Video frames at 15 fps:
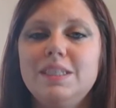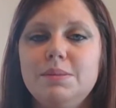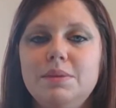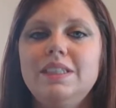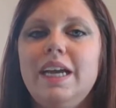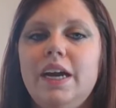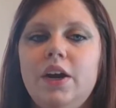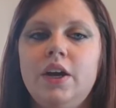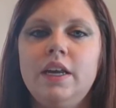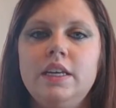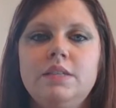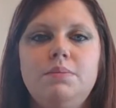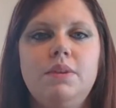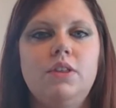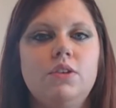
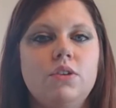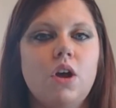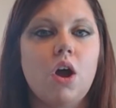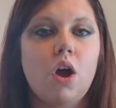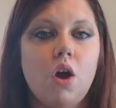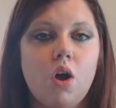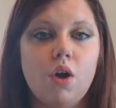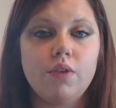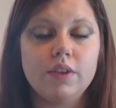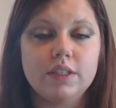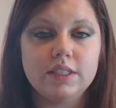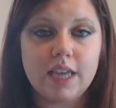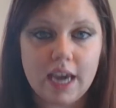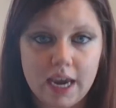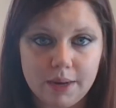similarities, but they're not all
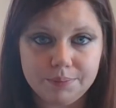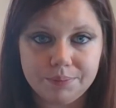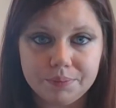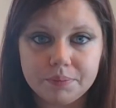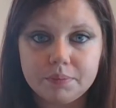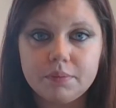the same.